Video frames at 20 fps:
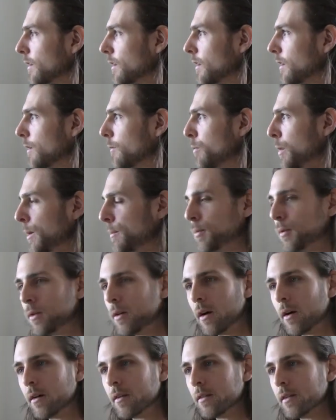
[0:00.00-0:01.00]
people
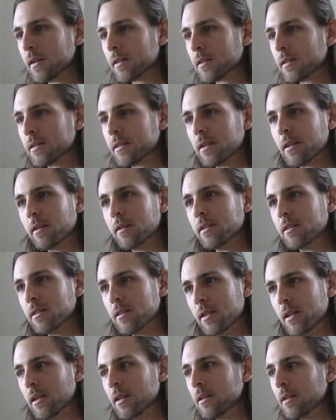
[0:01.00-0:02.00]
aren't necessarily
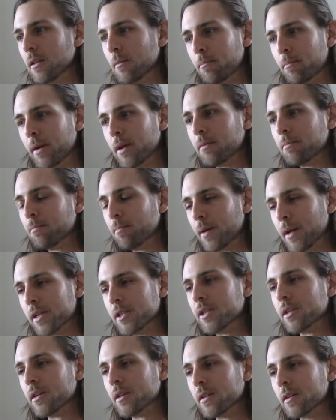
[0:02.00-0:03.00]
seeing the big
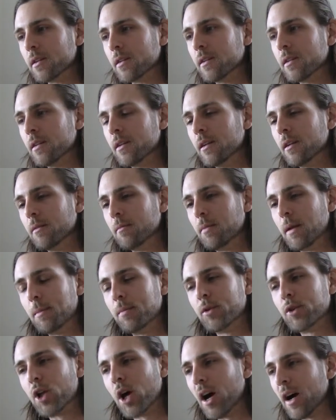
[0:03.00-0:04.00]
picture. People
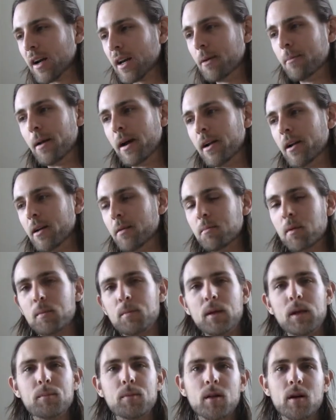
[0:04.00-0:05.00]
talk about it, but
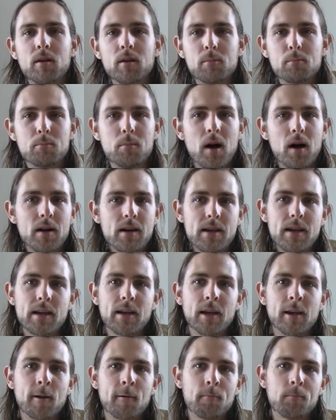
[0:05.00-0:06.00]
people aren't embodying
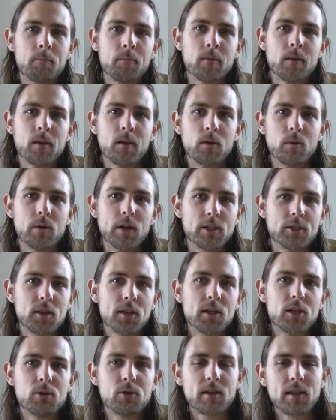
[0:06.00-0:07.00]
it. When I tried to
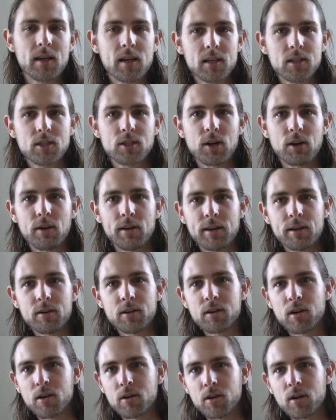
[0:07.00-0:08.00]
do a Kickstarter a year
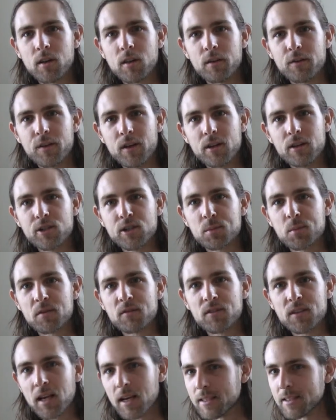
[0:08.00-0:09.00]
ago called The Fellowship of
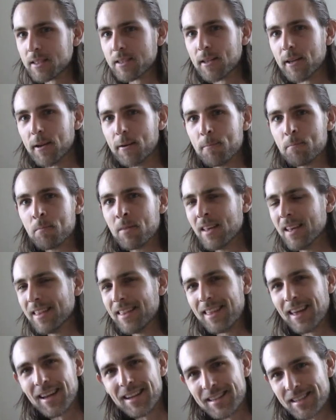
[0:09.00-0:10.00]
Tesla, the
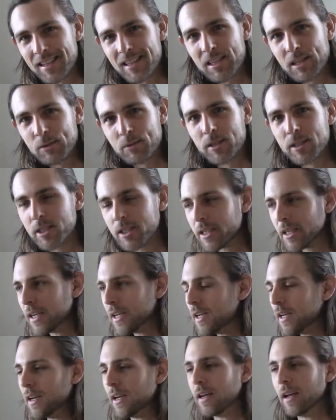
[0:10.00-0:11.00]
idea, which
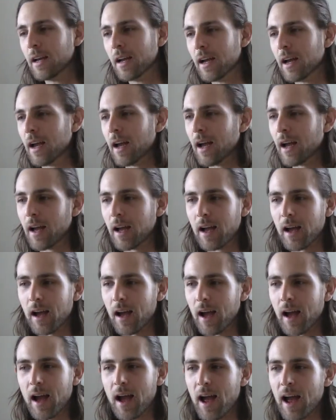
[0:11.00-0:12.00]

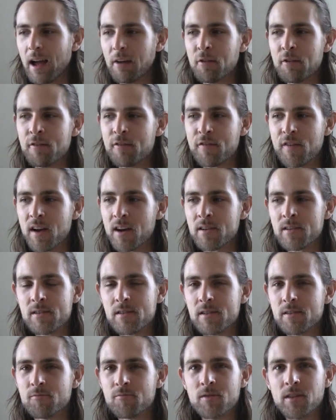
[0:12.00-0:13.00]
I haven't found
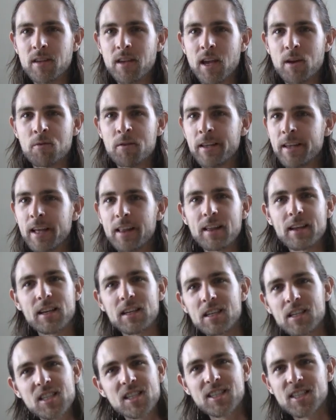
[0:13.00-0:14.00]
really anyone to get like
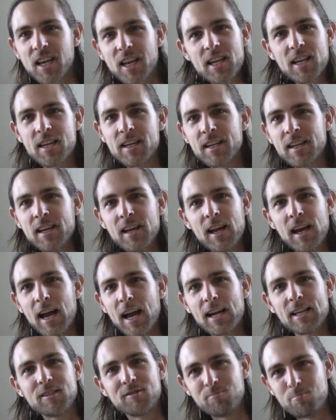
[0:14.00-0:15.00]
excited
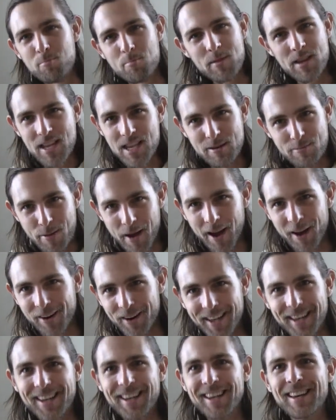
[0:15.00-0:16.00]
as me about
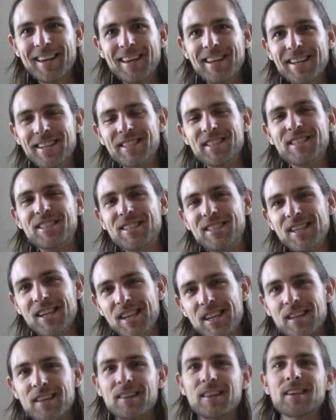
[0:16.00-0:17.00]
it in
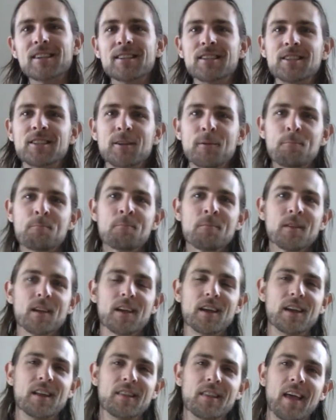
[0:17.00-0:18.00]
seeing this.
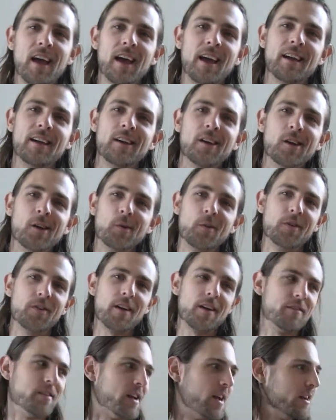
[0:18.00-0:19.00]
In that, if you have
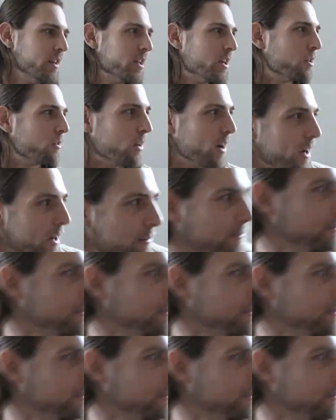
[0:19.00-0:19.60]
an Enneagram,